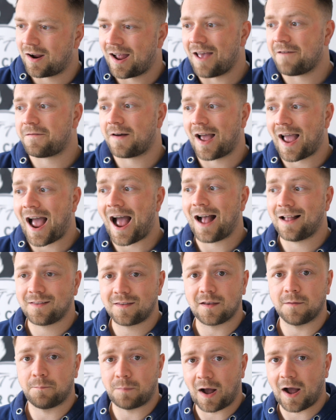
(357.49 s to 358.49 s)
If I had
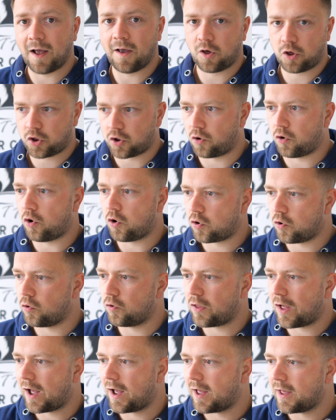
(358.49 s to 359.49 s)
to buy a Scirocco,
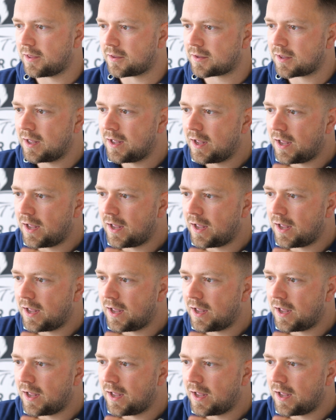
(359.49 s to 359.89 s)
that is,